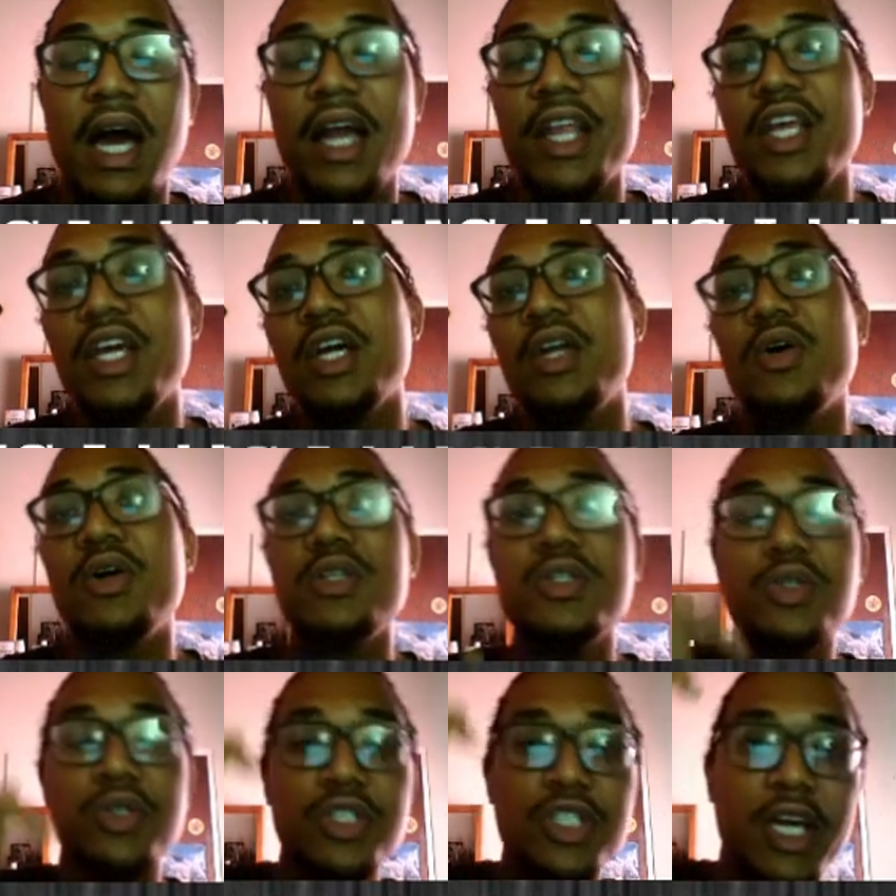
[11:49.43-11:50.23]
And you could
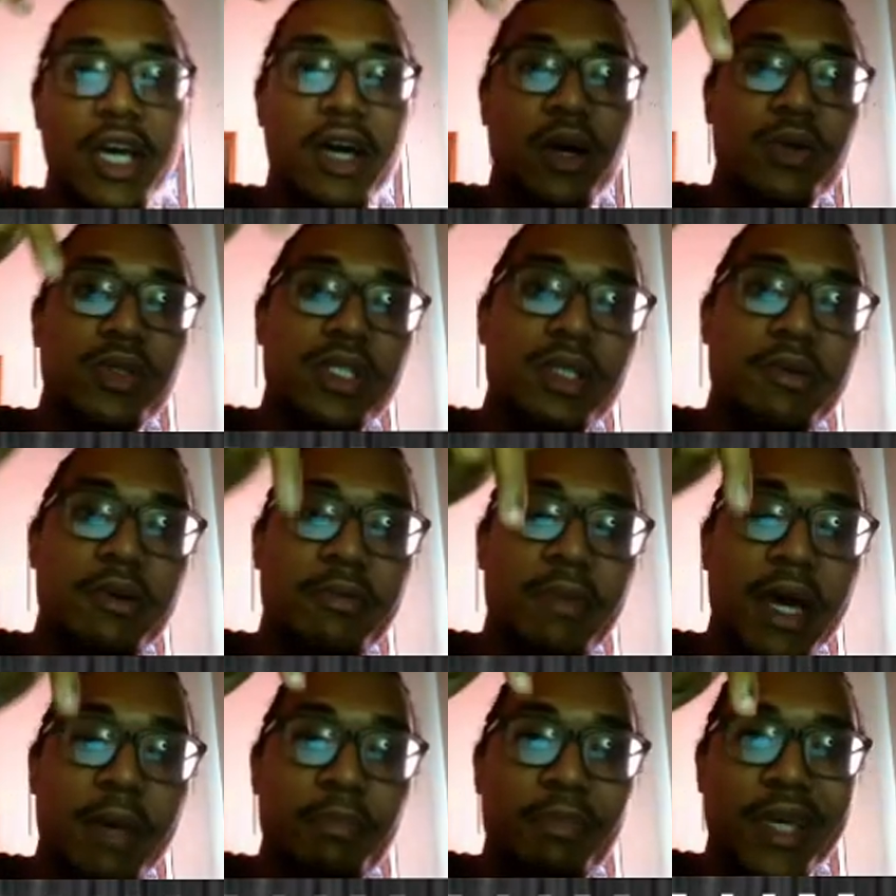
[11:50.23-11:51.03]
also check out some
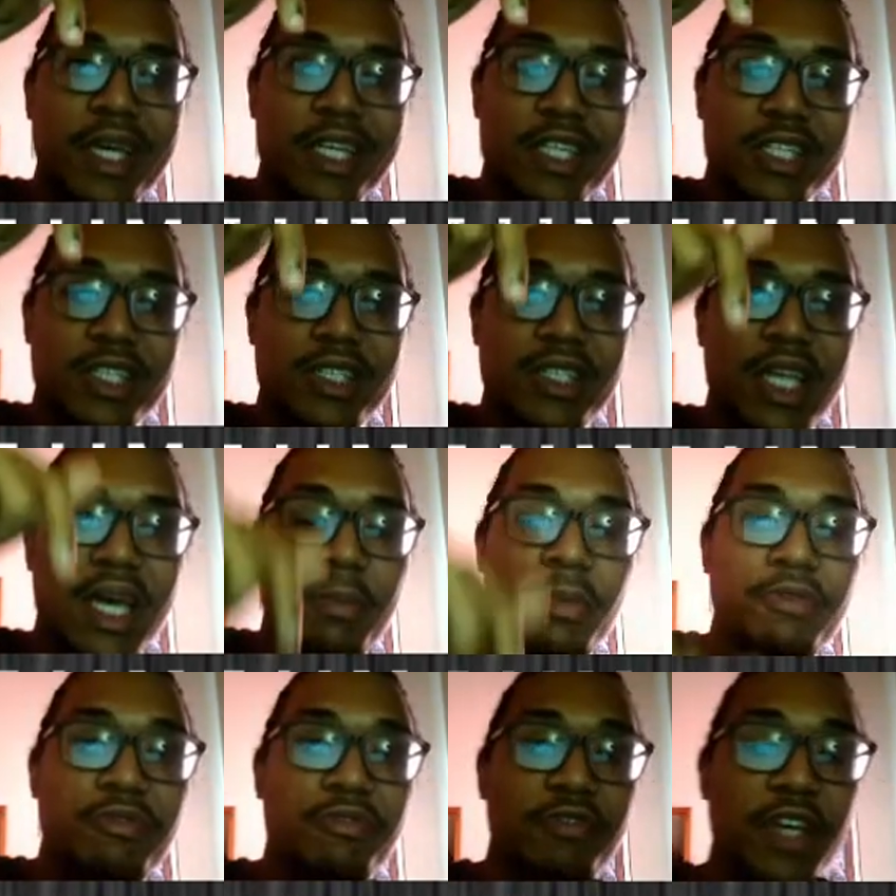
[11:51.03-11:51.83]
of my pages
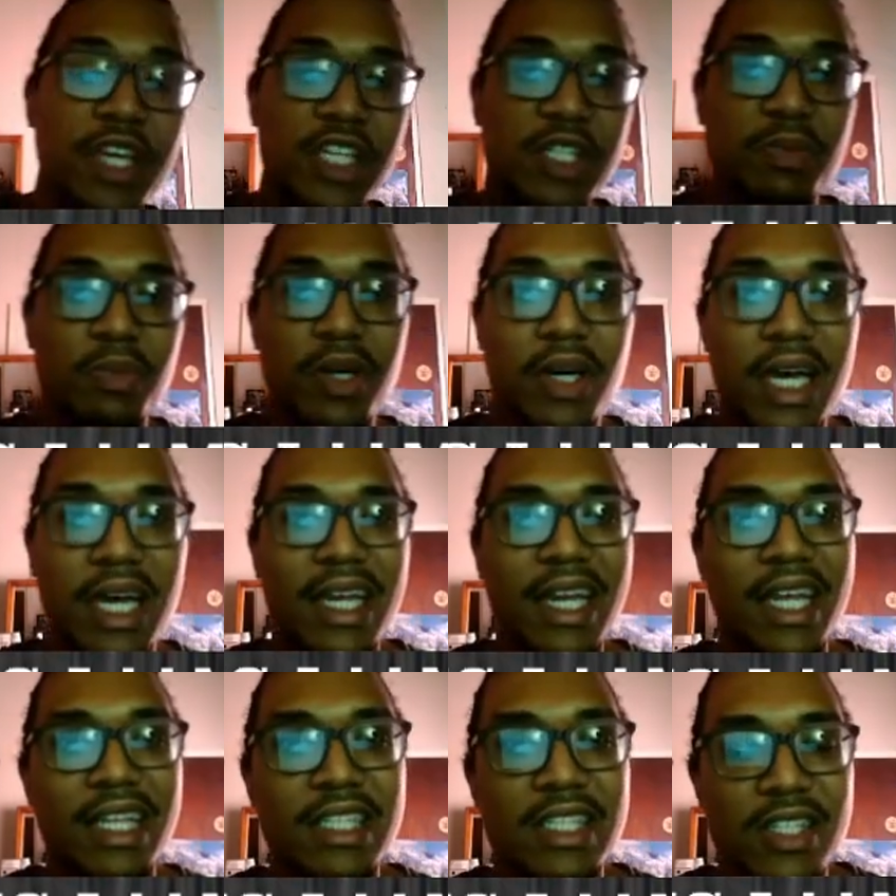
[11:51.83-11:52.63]
there, my Facebook
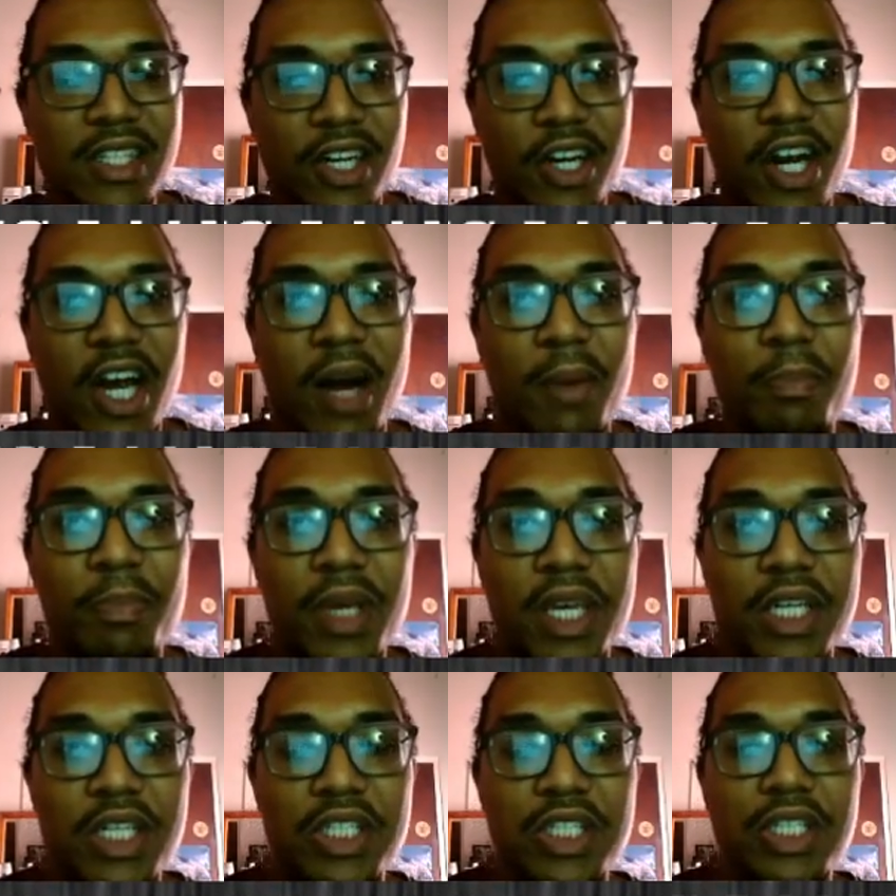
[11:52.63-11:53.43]
and Instagram
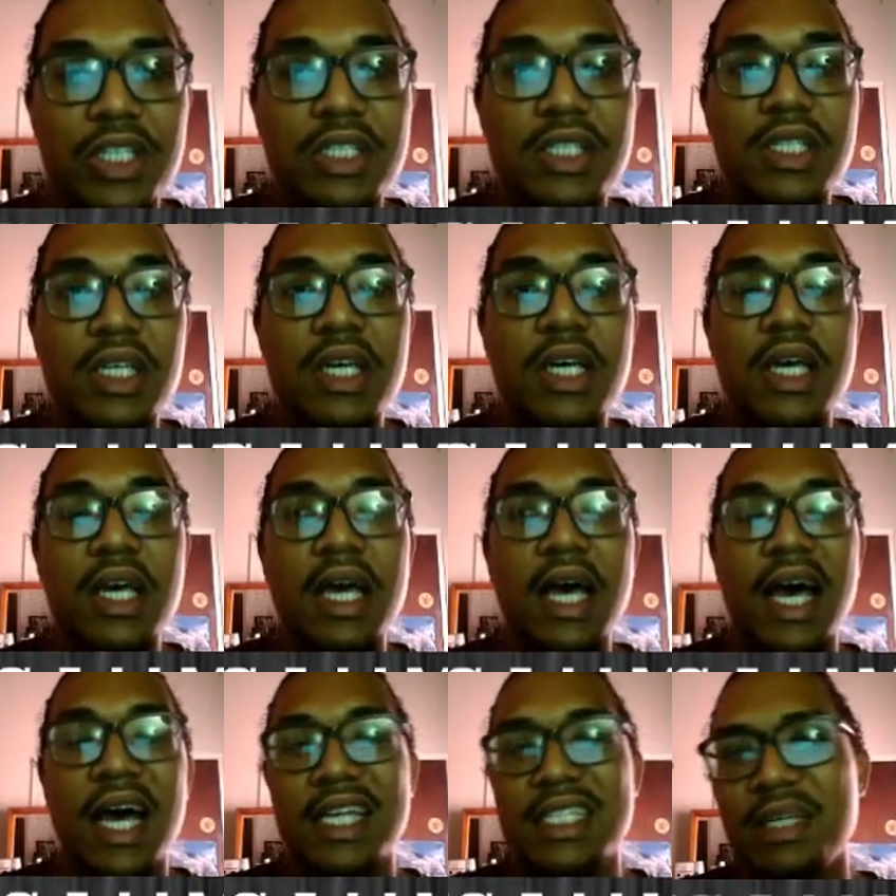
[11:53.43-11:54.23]
pages,
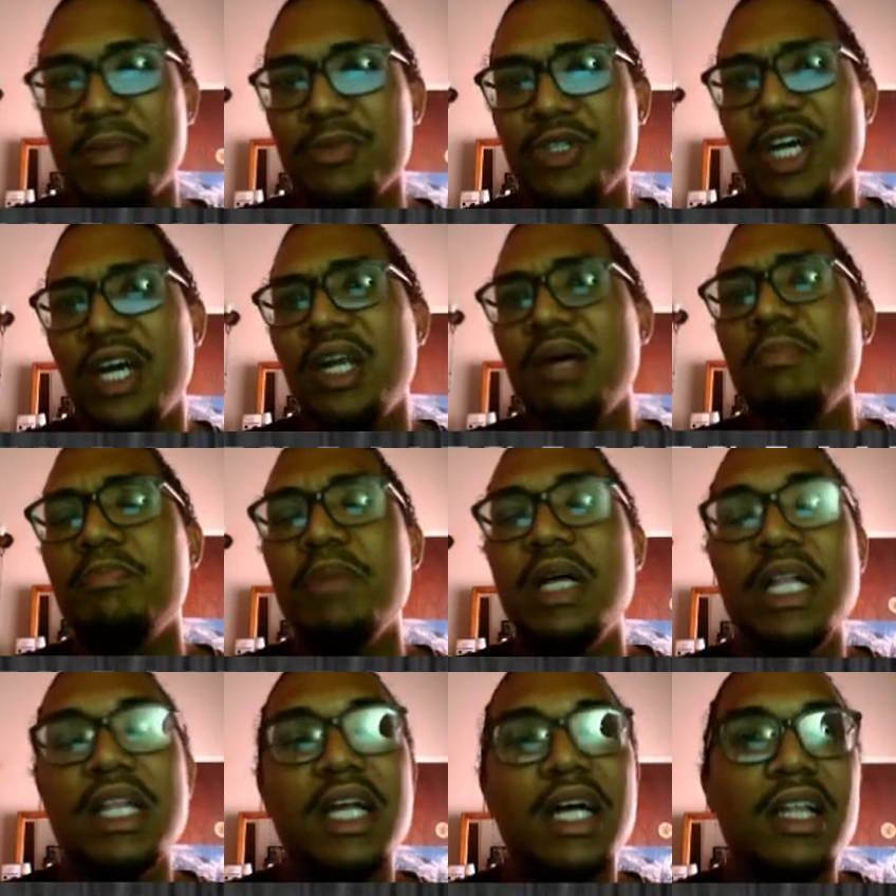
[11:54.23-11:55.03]
as I'm trying to
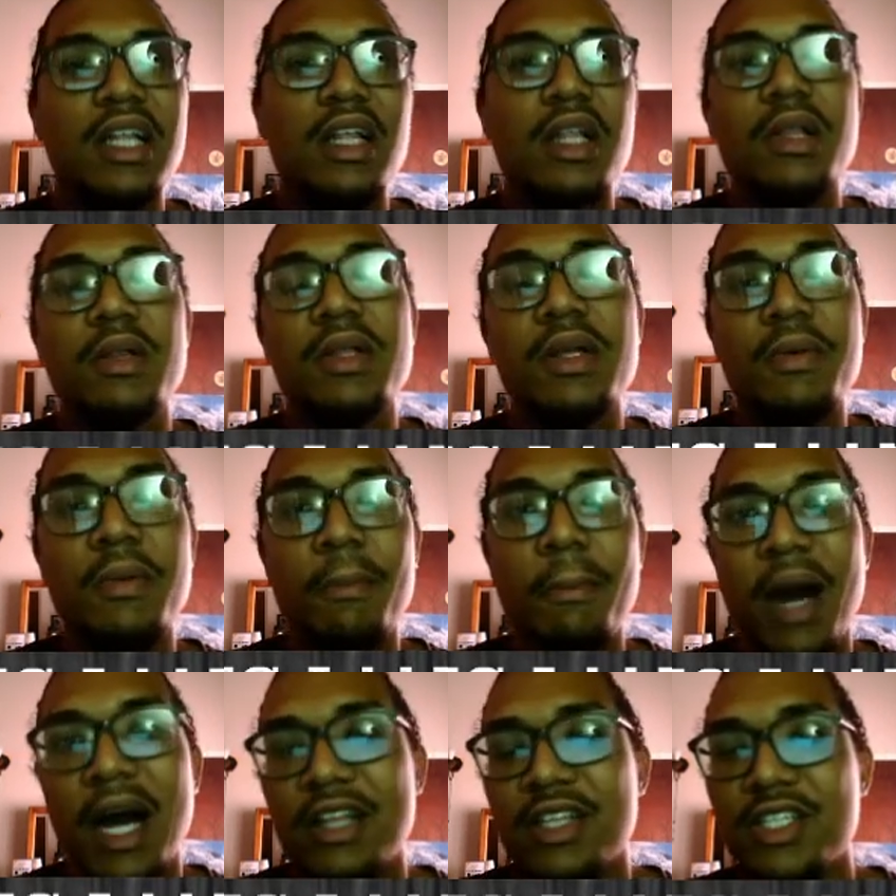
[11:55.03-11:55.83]
build a little
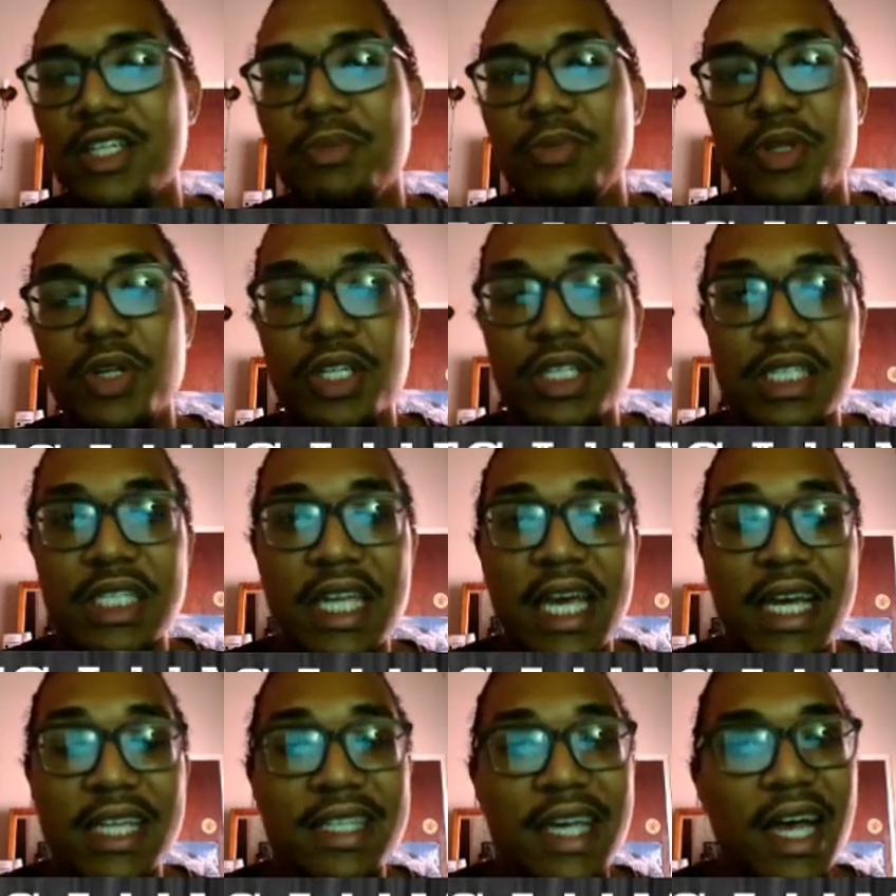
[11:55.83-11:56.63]
math
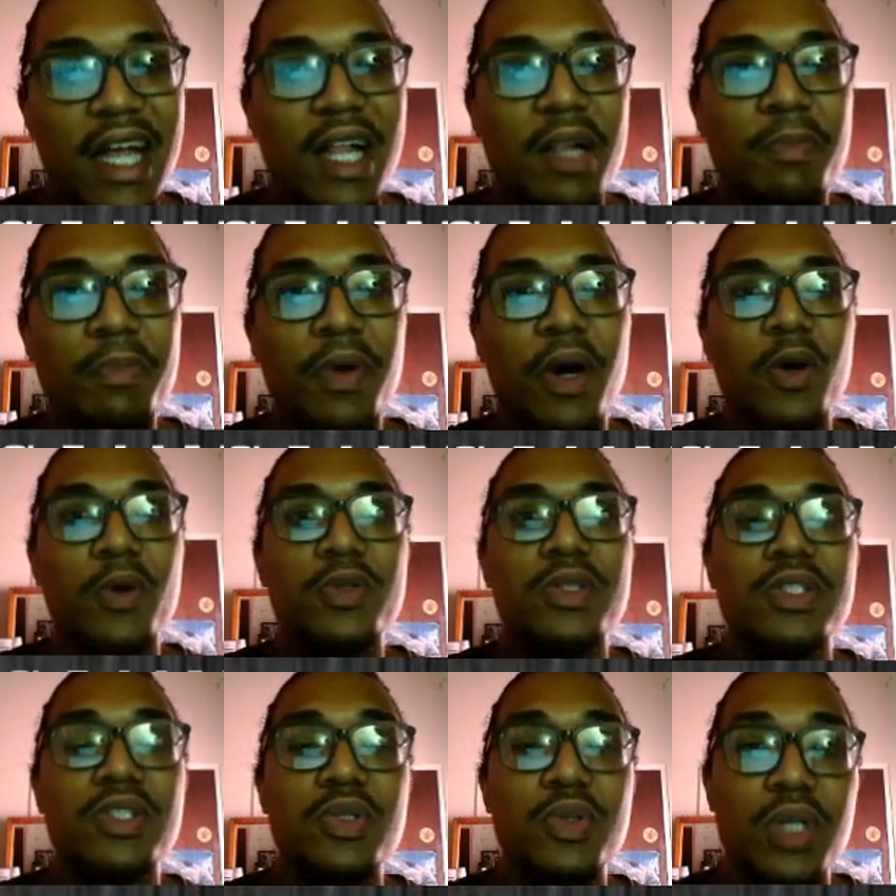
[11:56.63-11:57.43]
community there to help
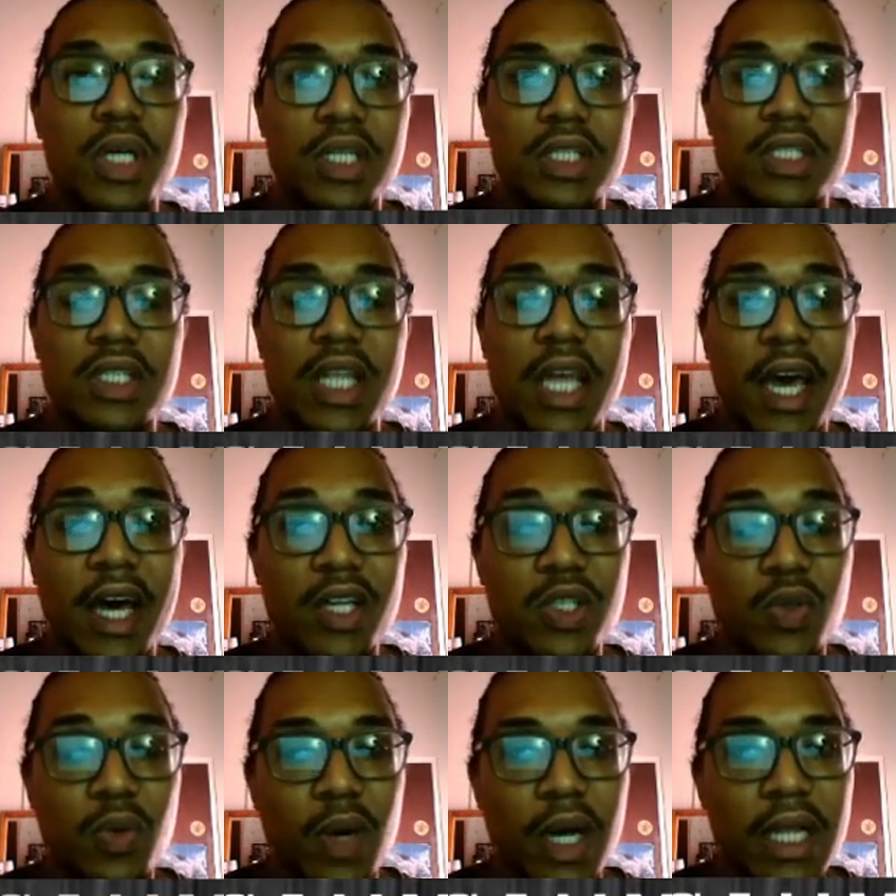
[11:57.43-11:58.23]
out students there
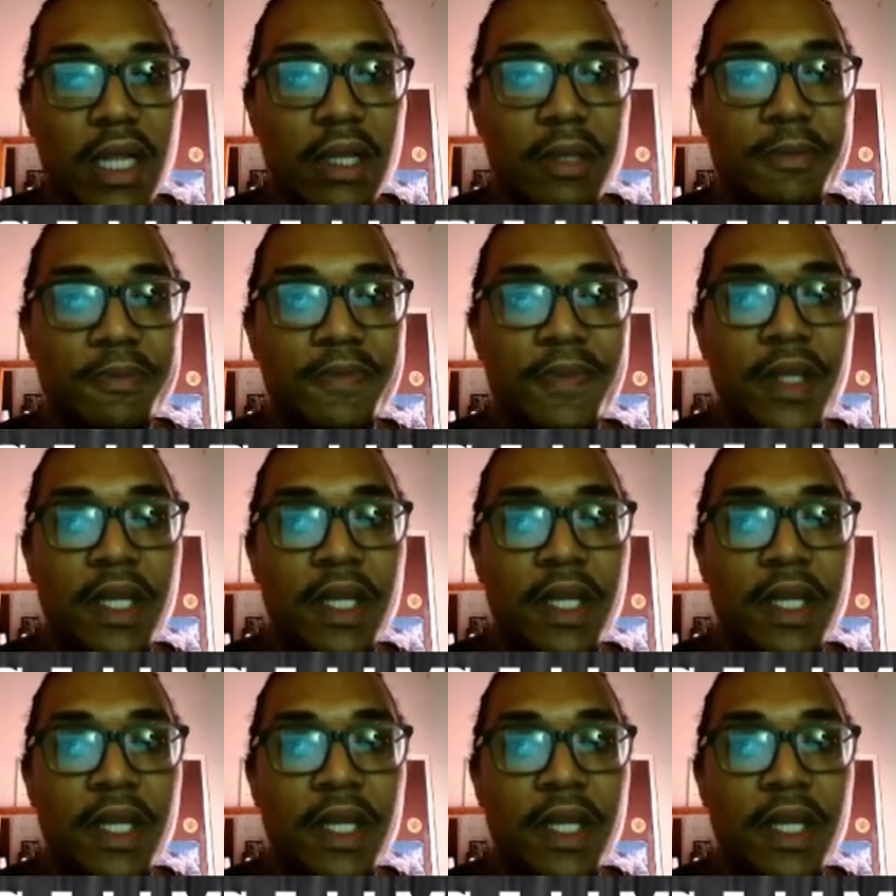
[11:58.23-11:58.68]
as well.